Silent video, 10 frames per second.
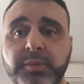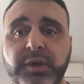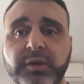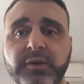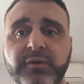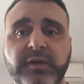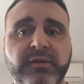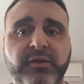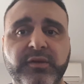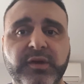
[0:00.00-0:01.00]
because as
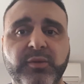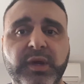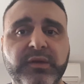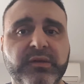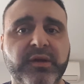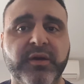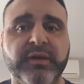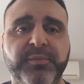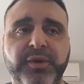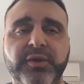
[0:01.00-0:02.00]
I said, once this goes
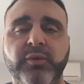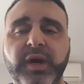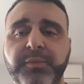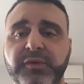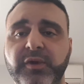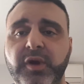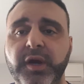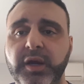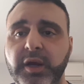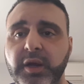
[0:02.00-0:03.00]
up on the website,